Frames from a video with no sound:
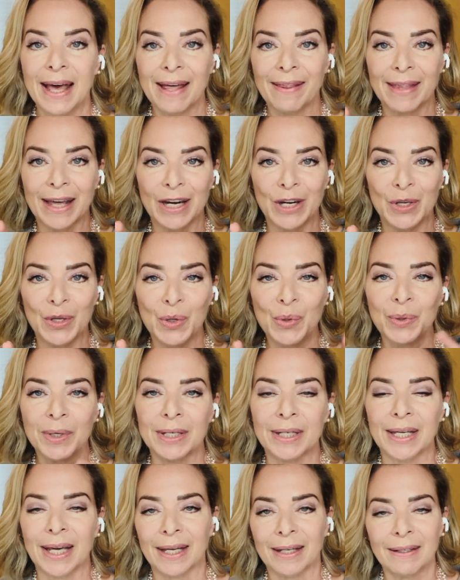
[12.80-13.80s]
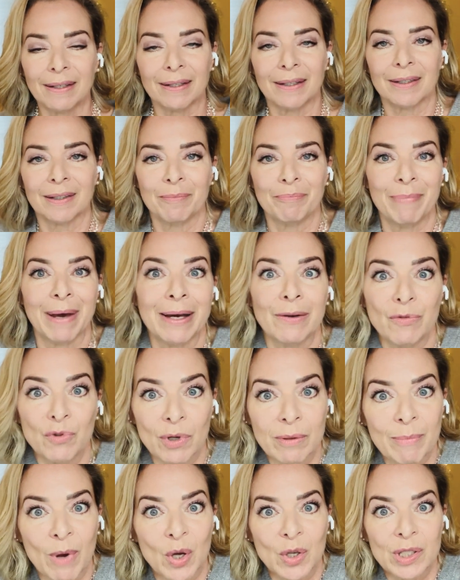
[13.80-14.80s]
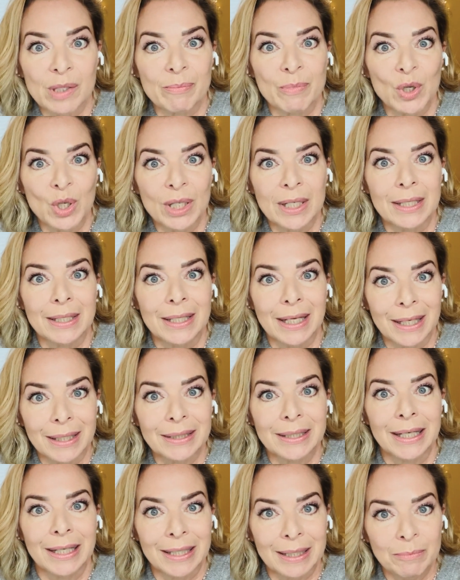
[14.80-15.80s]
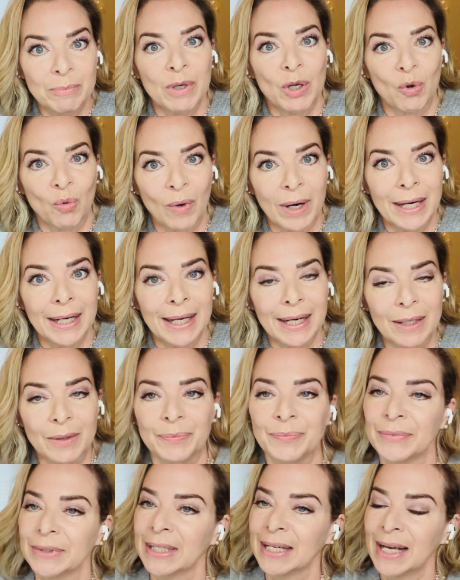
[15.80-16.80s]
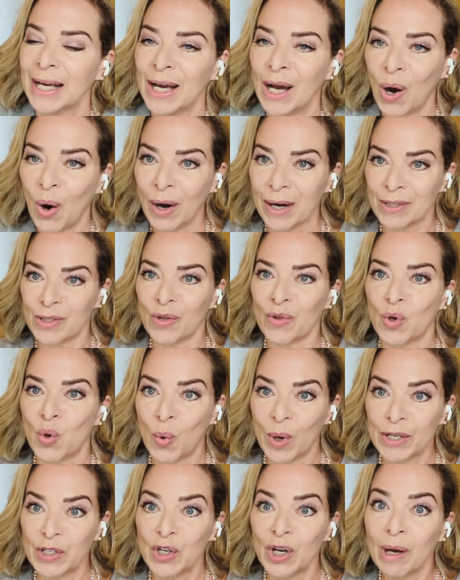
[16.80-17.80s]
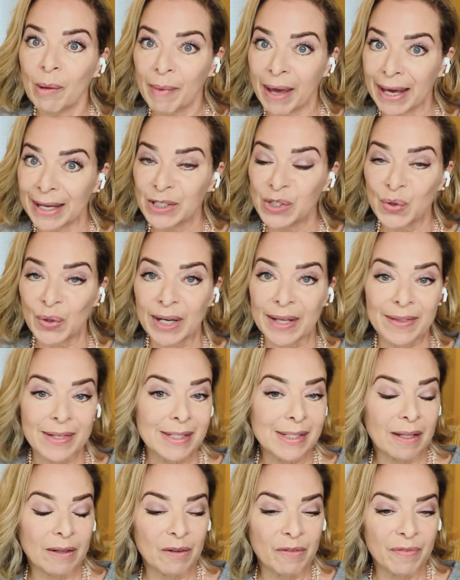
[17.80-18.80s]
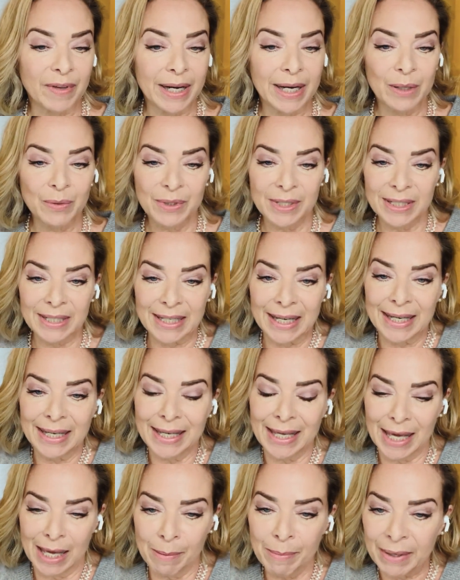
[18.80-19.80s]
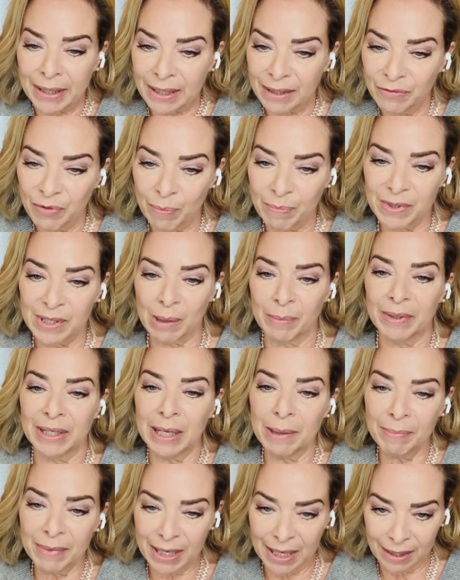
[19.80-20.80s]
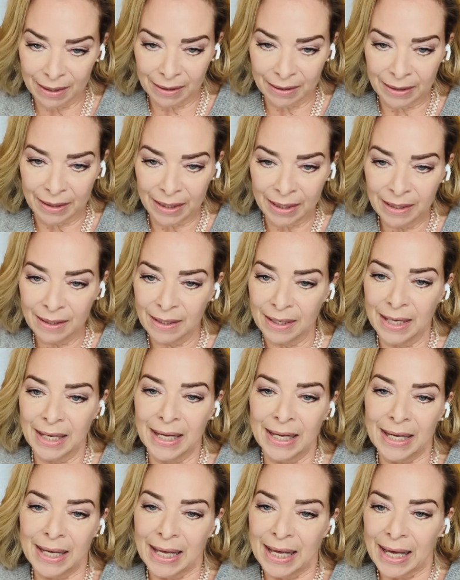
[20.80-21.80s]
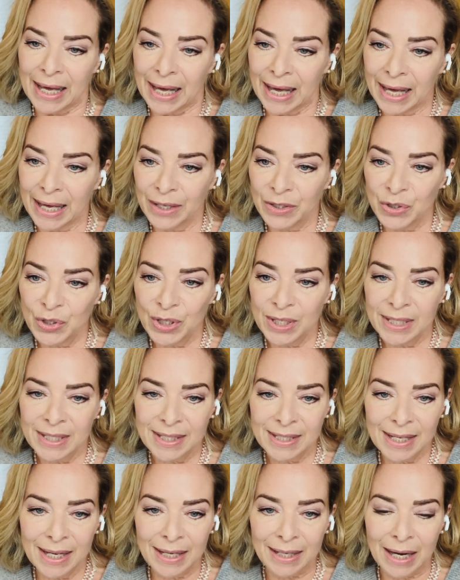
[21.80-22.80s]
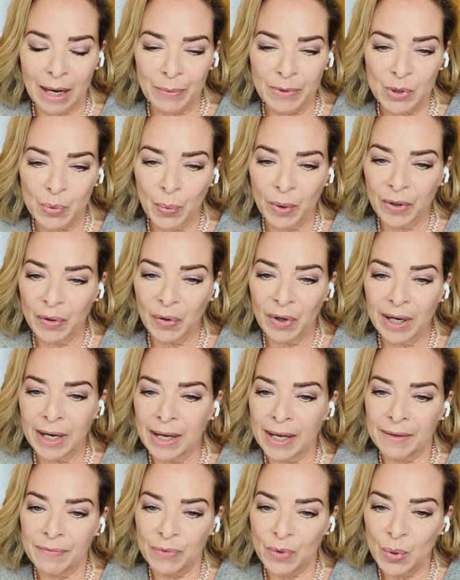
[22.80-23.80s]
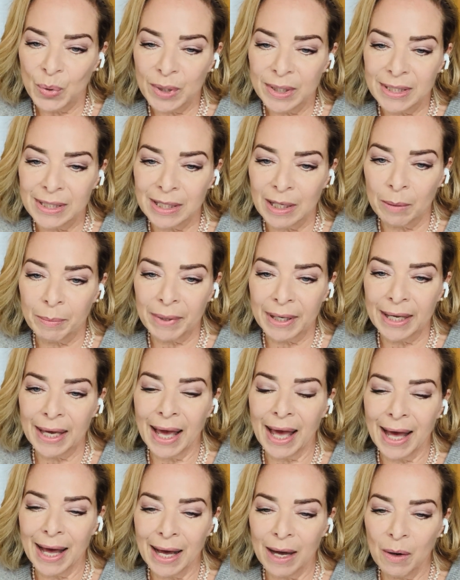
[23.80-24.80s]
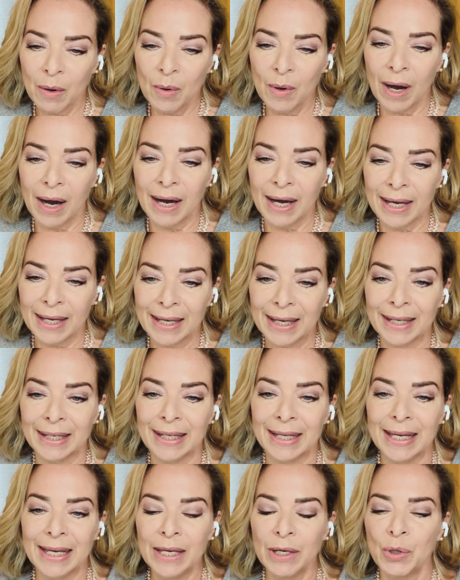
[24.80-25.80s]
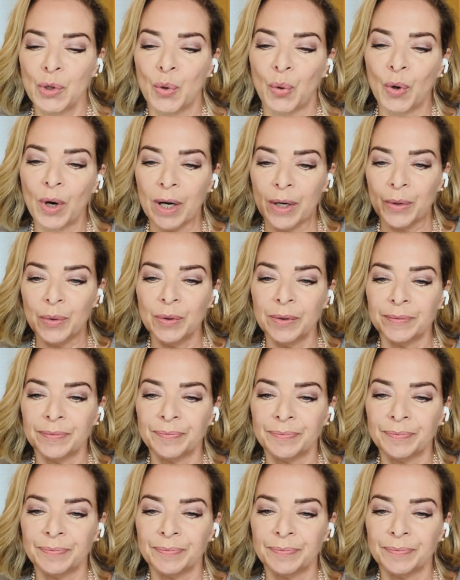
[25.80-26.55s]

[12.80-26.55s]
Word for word: that you can get on BoundaryBossBook.com right now. All right, so the question I'm answering in this little video today came in from someone named Connie, and she said, I was wondering if you can tell me how I can eat crow